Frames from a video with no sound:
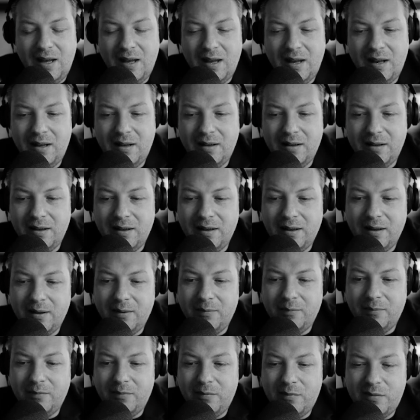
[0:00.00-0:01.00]
And
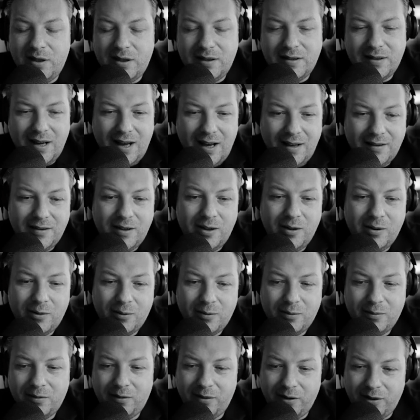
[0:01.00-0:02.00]
just ask
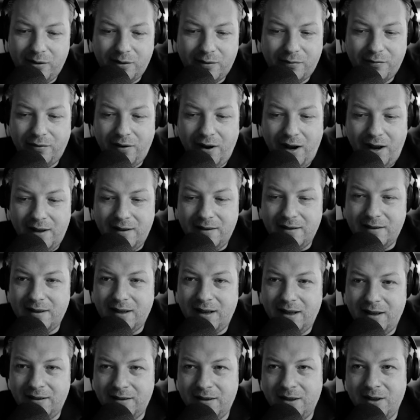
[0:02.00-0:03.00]
your friends,
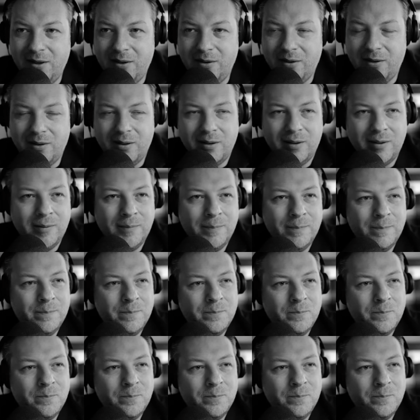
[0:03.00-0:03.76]
ask your